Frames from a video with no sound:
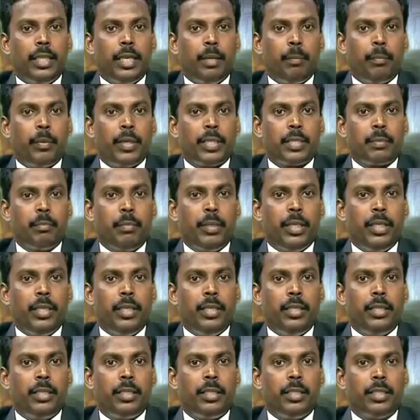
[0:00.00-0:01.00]
A plus
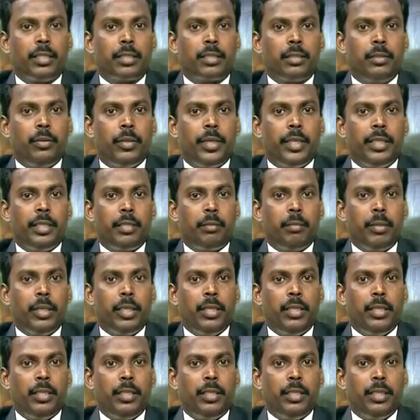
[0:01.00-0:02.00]
B is going to
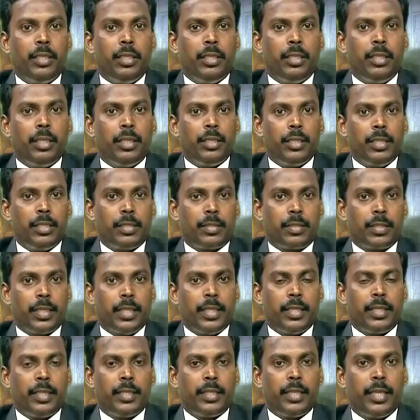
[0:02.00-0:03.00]
be the
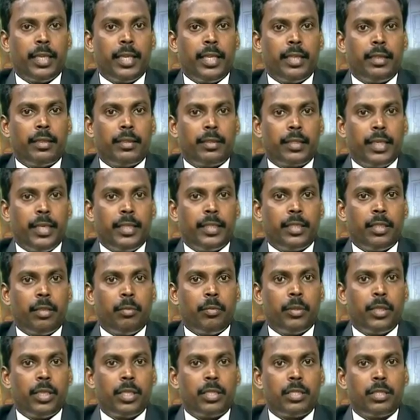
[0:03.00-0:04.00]
string containing 3
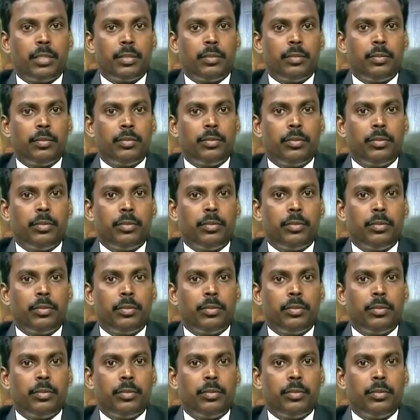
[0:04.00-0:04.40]
terminals.